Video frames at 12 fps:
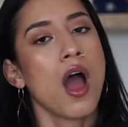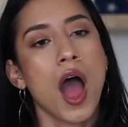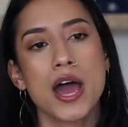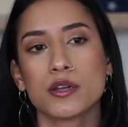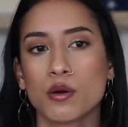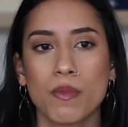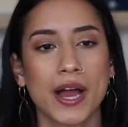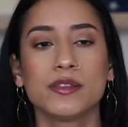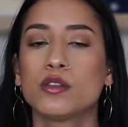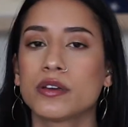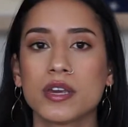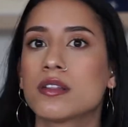I don't
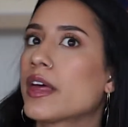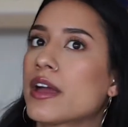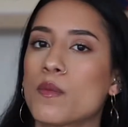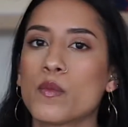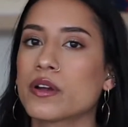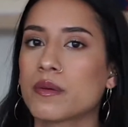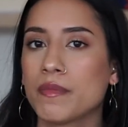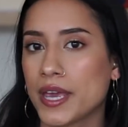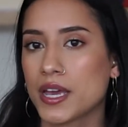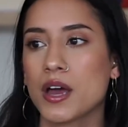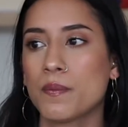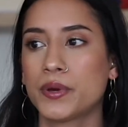mind looking like I'm wearing
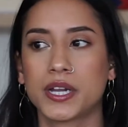makeup,